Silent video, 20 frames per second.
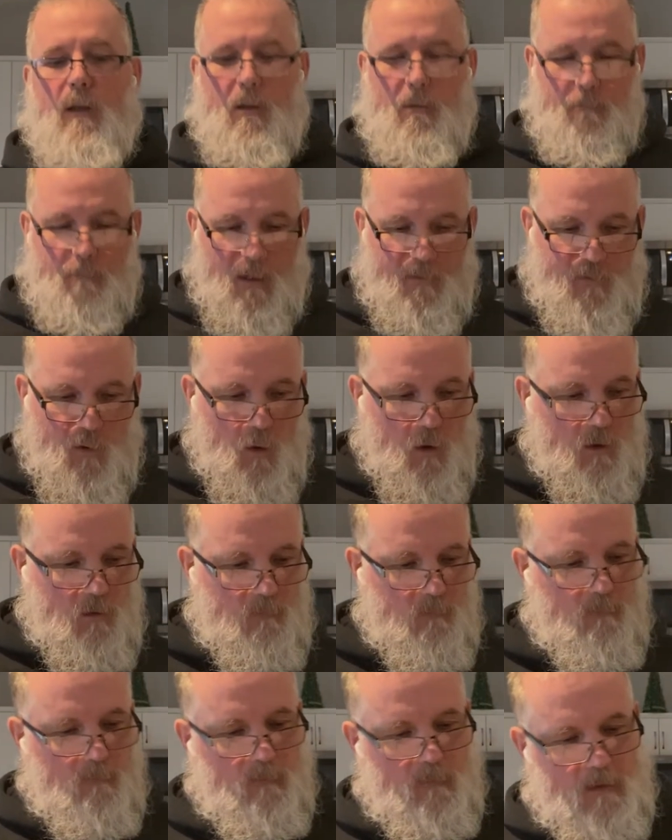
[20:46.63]
My fuel.
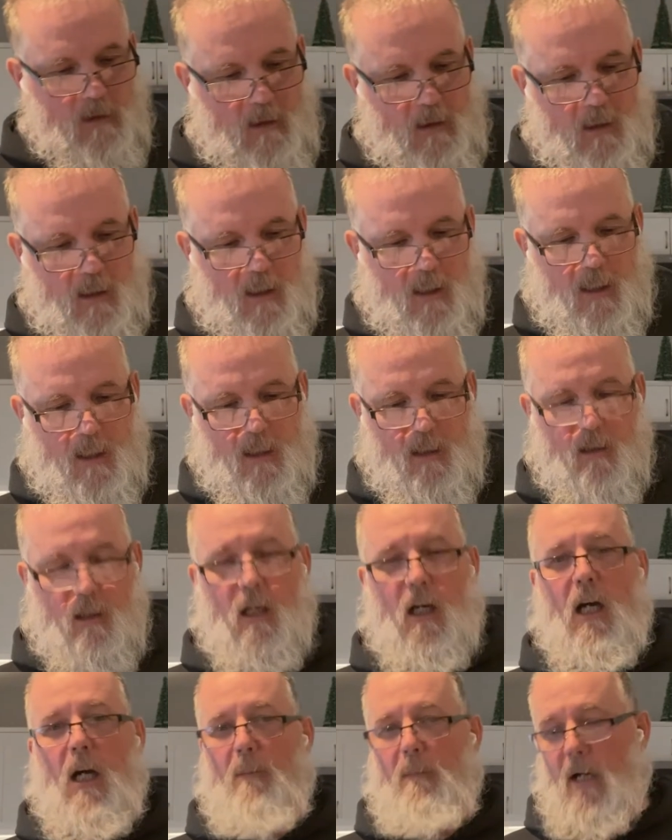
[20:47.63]

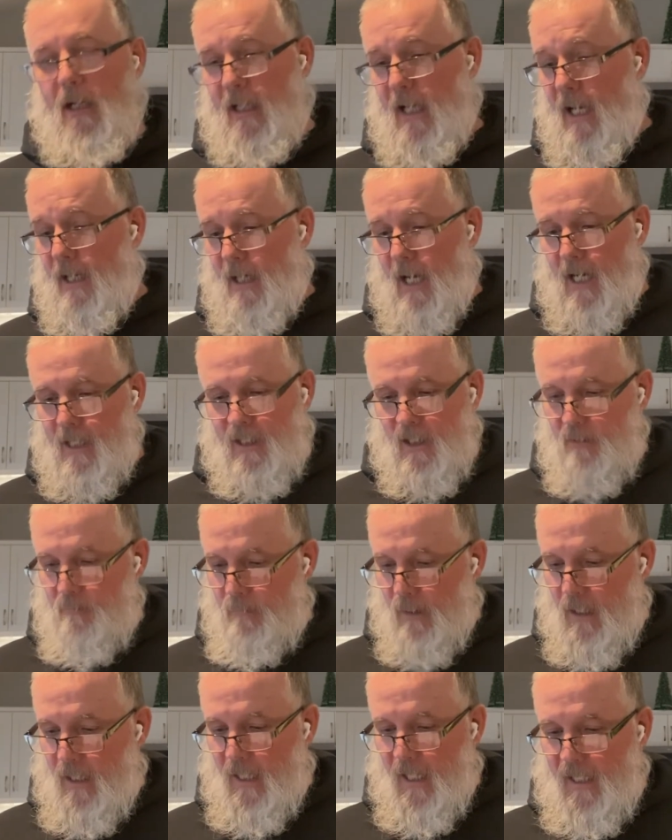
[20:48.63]
Again, I didn't
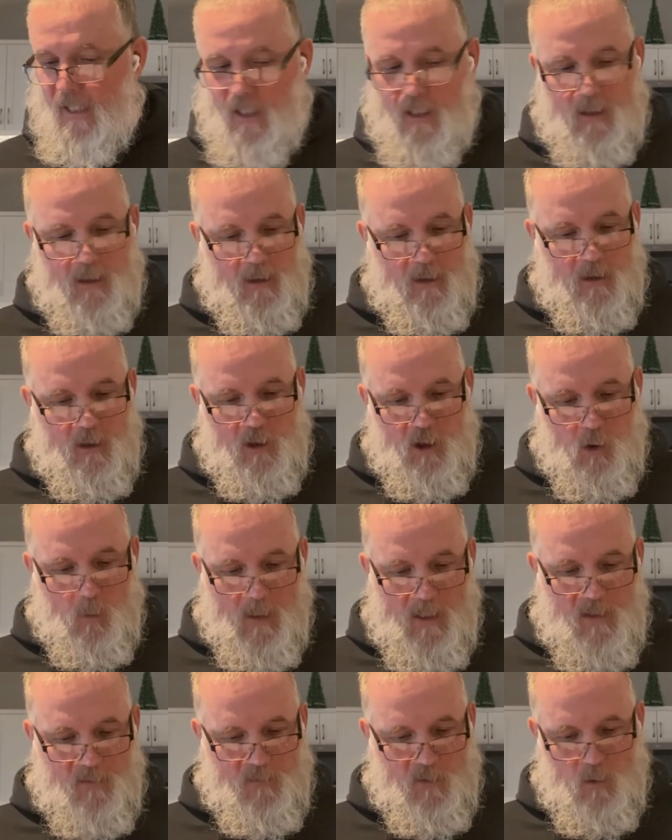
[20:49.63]
buy any
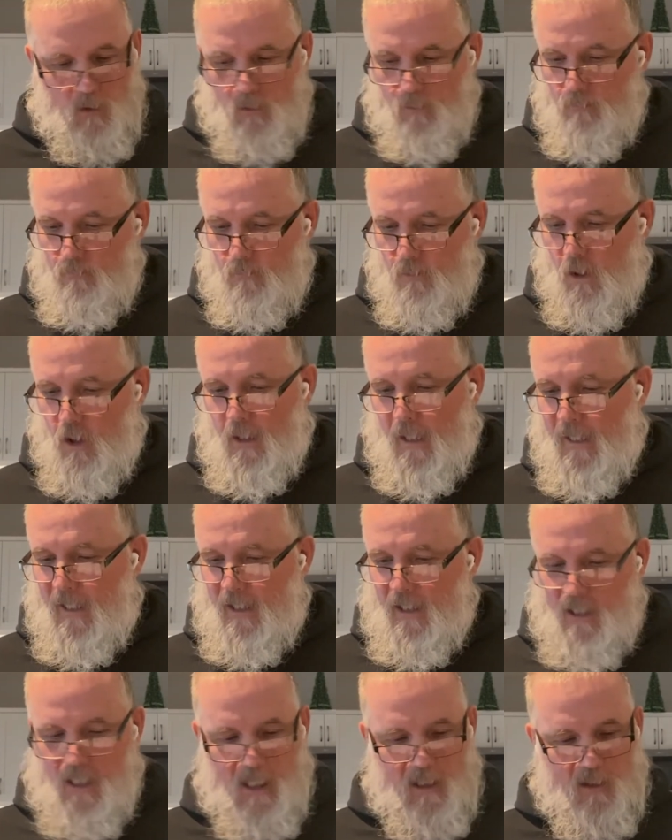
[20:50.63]
US fuel or any
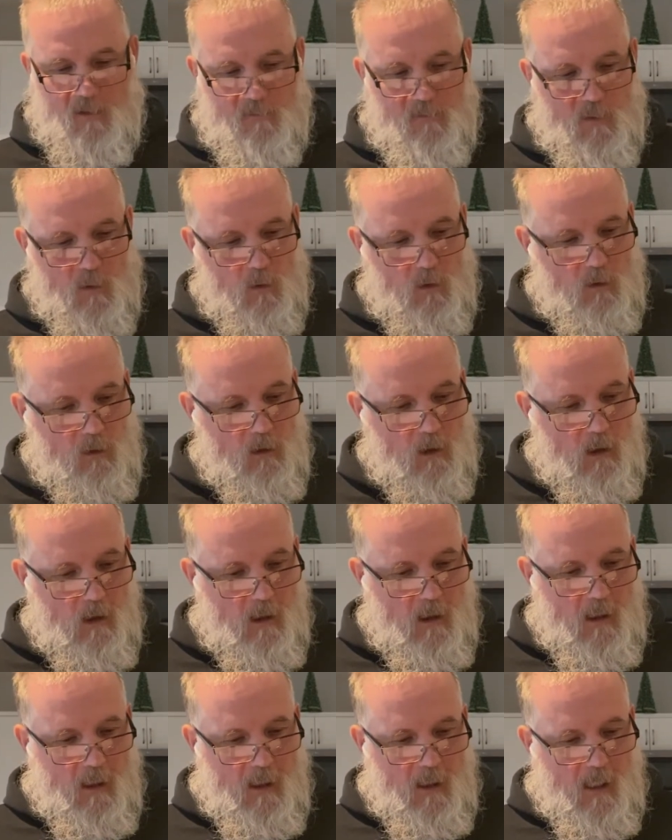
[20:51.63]
Canadian fuel.
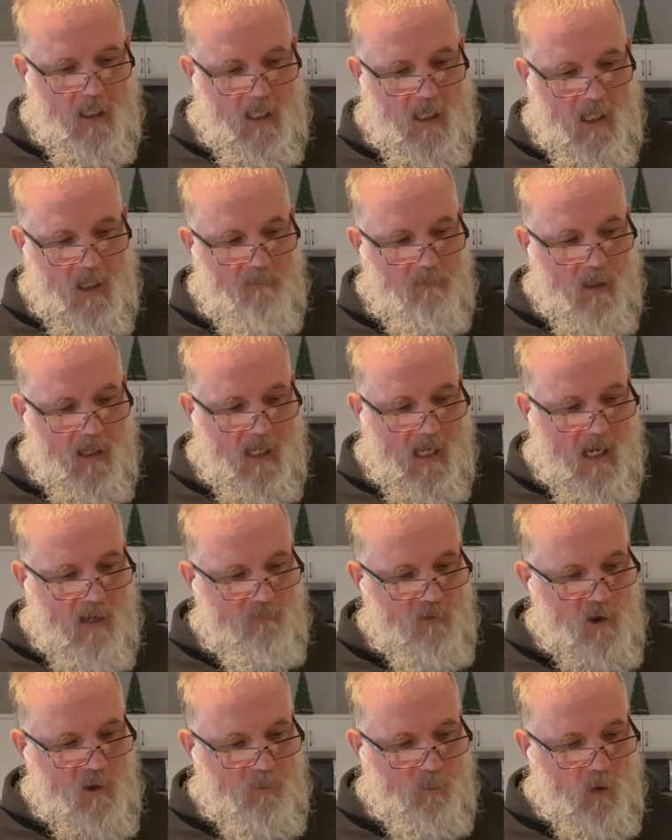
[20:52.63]
And my
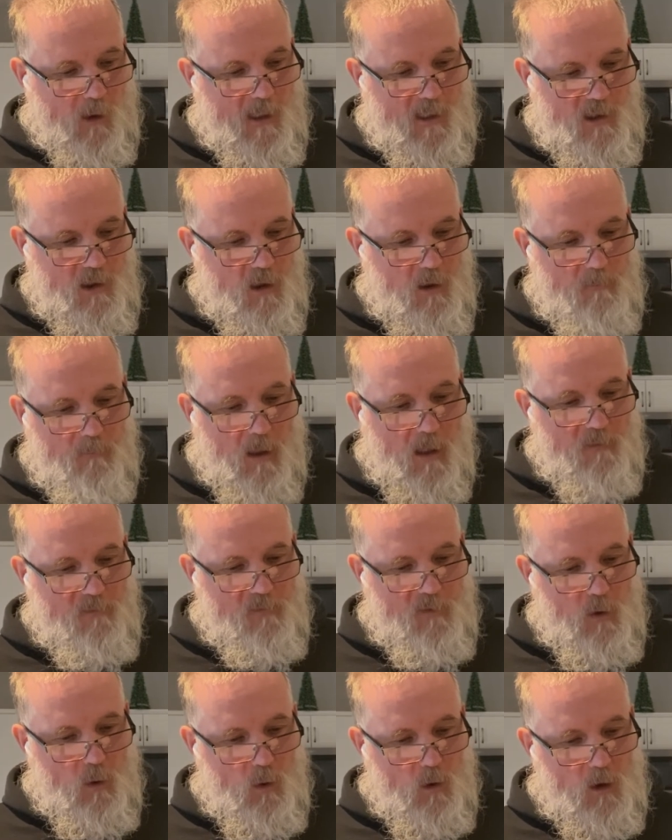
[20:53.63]
average price on my
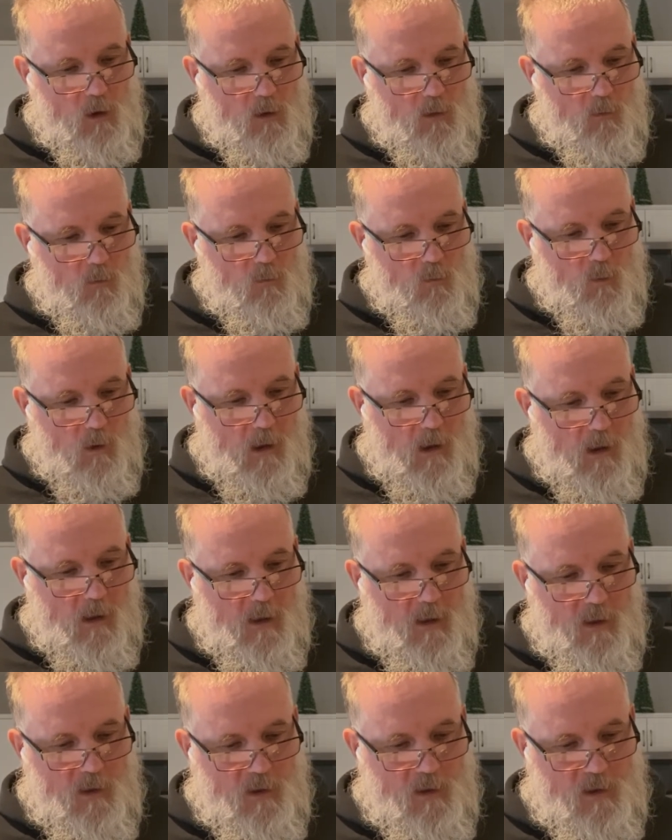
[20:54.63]
fuel
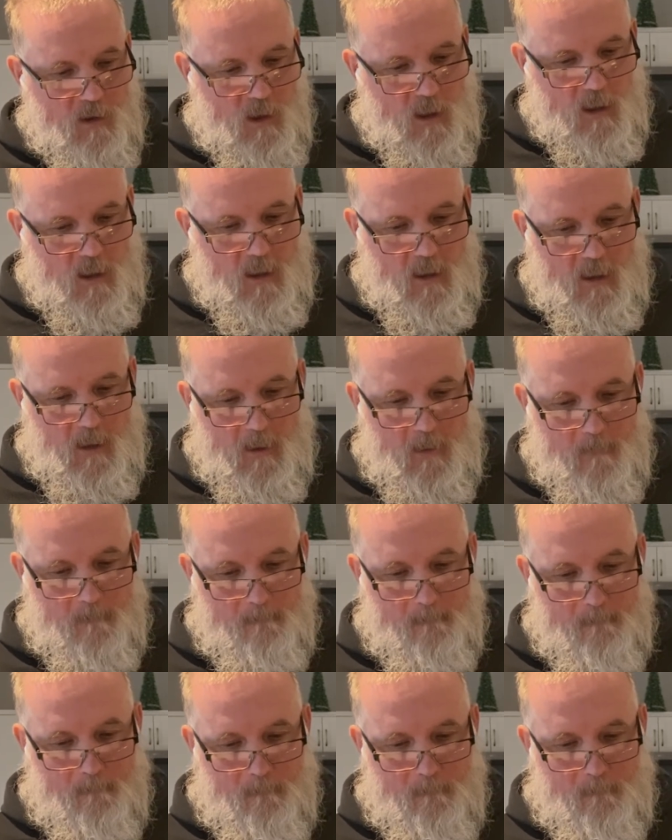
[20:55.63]
was about